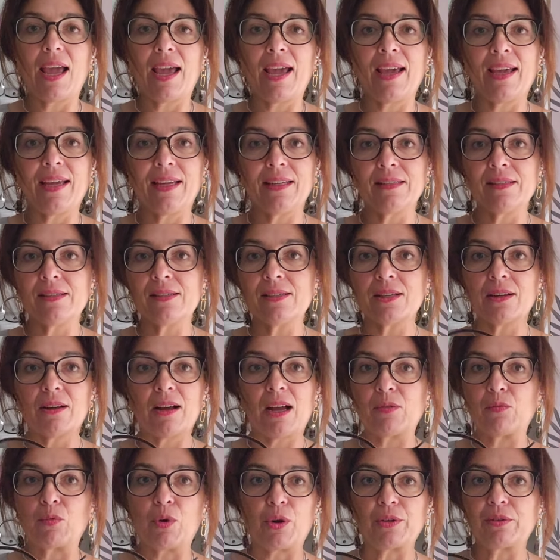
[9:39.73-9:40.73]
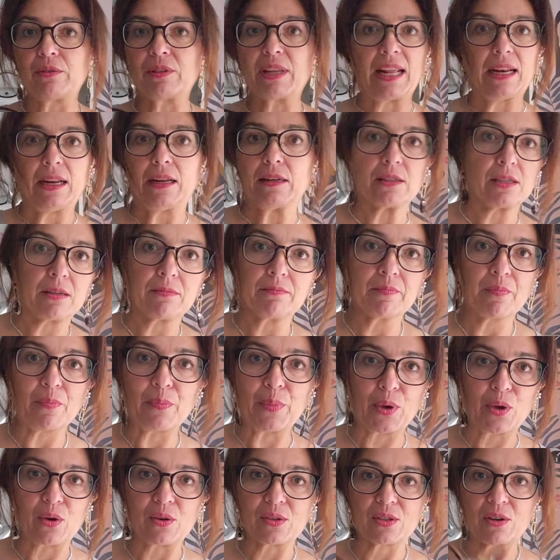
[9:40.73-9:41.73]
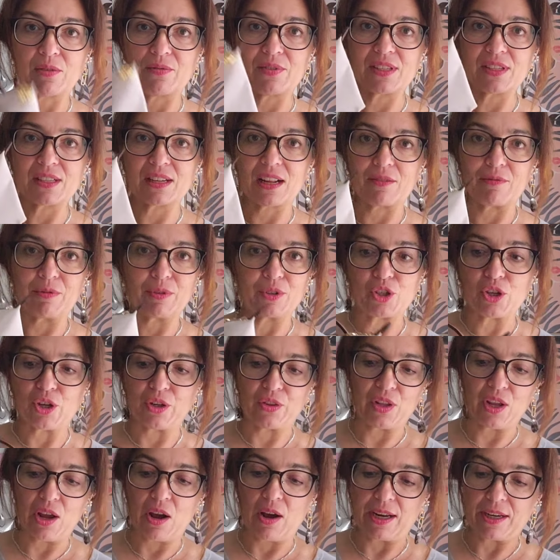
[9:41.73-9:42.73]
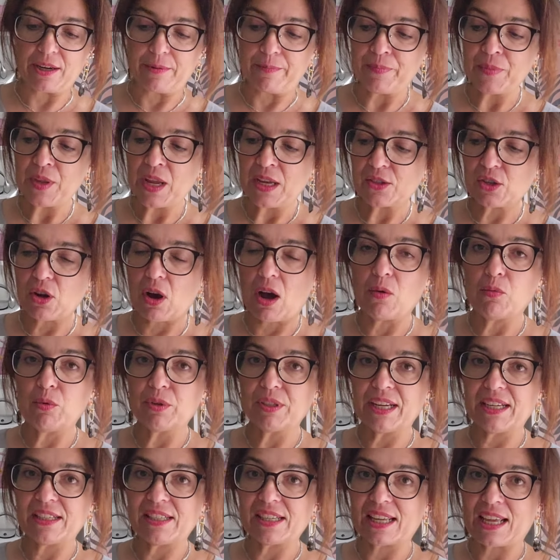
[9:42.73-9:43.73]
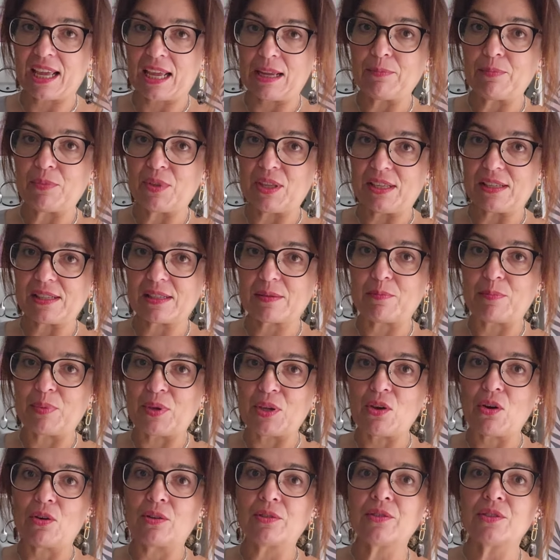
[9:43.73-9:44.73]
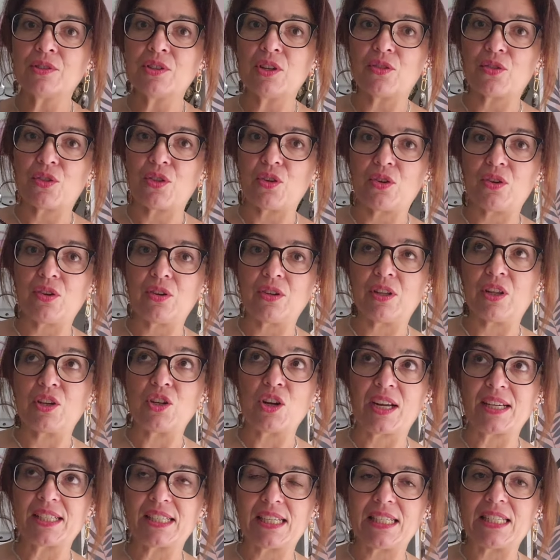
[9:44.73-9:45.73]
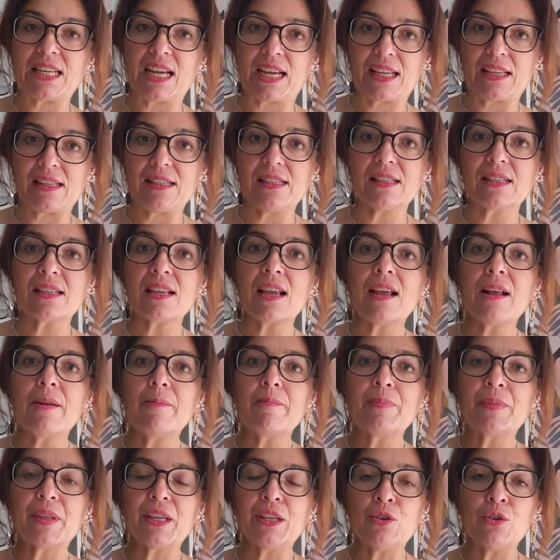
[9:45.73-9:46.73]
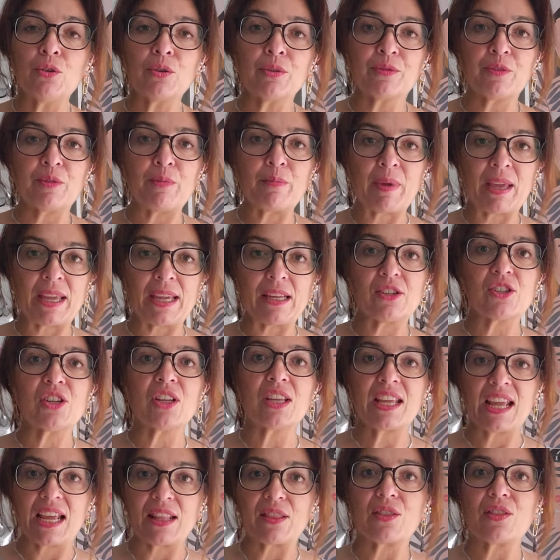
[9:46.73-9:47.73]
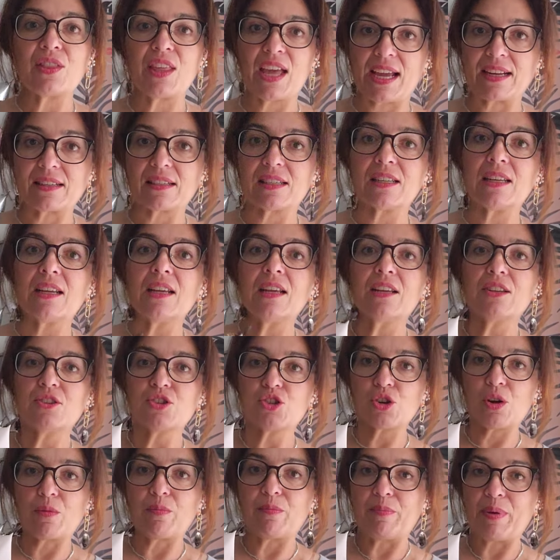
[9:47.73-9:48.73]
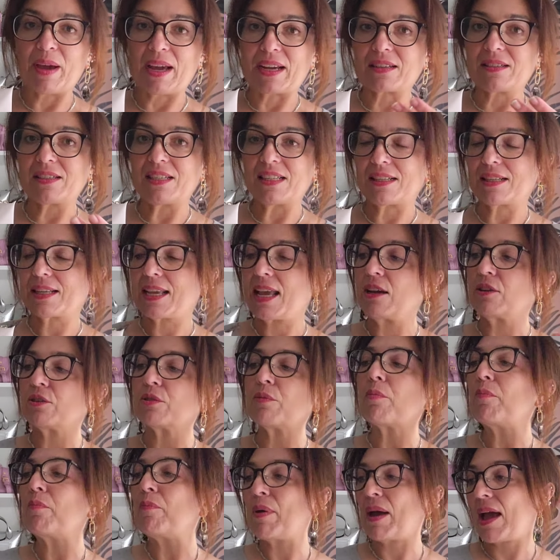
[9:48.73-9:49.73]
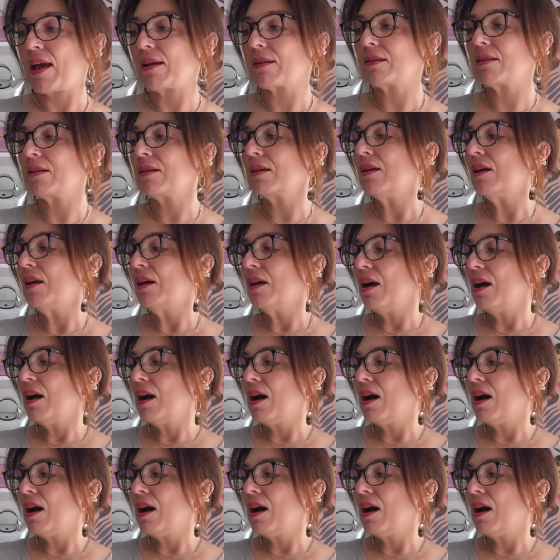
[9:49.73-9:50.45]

and I won't get it because obviously I've returned the item. So I would need to keep this beyond the 90 days in order for me to get that shop back discount back.